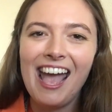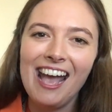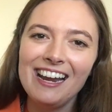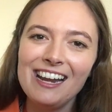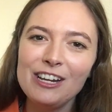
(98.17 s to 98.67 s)

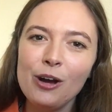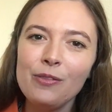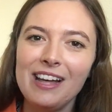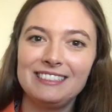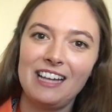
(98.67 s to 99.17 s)
And I know
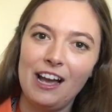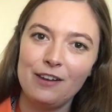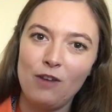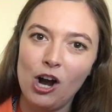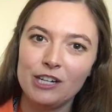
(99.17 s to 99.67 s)
that's kind
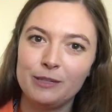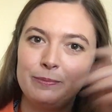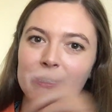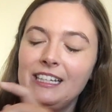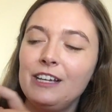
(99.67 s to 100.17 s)
of hard to
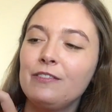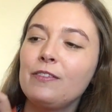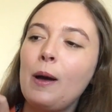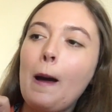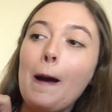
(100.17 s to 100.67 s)
believe,
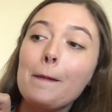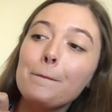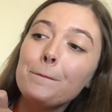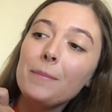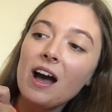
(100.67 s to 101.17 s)

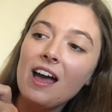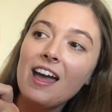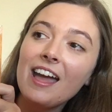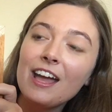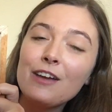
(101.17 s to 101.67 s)
but
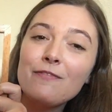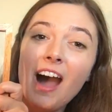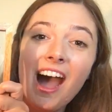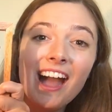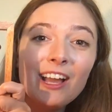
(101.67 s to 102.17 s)
if
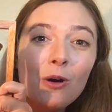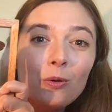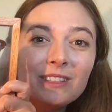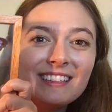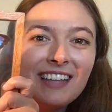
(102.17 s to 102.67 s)
I
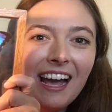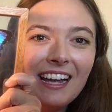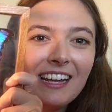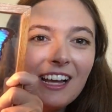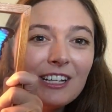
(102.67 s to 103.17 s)
hold the
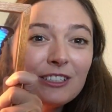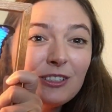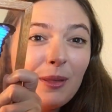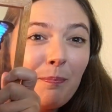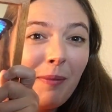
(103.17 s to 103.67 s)
light
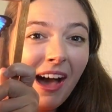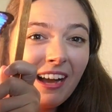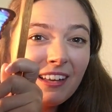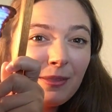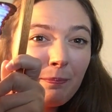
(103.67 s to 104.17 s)
to the
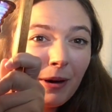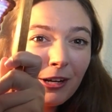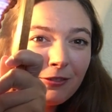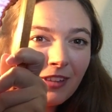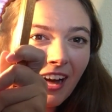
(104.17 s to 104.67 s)
back of the
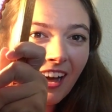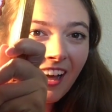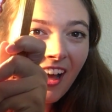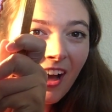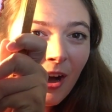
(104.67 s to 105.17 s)
butterfly,
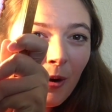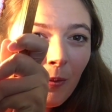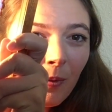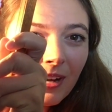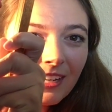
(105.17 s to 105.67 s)

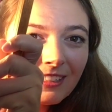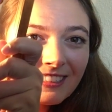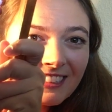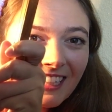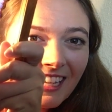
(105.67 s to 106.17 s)
what do you
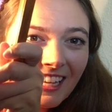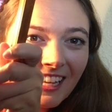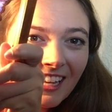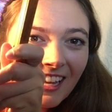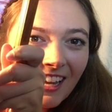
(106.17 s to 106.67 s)

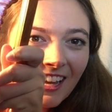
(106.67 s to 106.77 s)
see?